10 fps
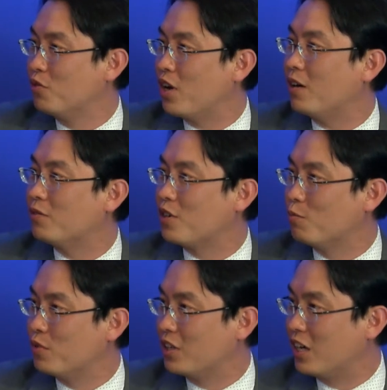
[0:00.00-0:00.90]
you have
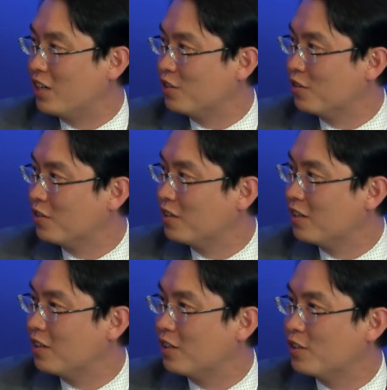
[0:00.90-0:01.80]
complication.
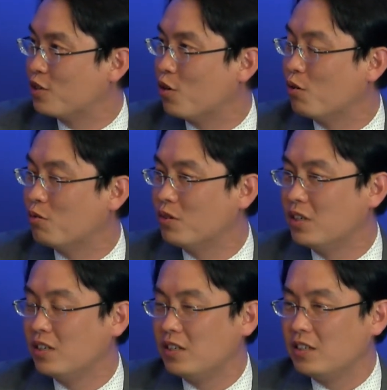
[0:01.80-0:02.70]
So
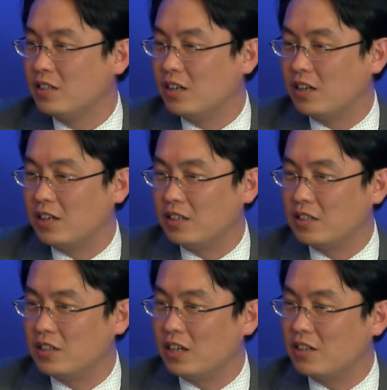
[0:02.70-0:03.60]

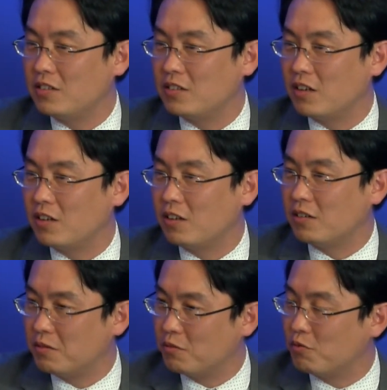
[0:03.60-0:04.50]
that is
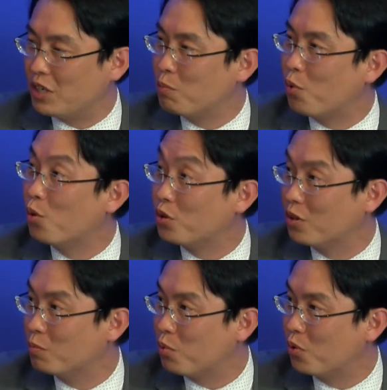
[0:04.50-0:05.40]
a very
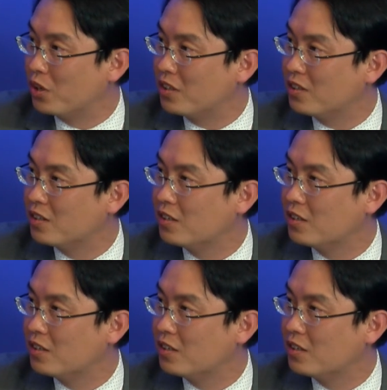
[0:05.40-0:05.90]
important point.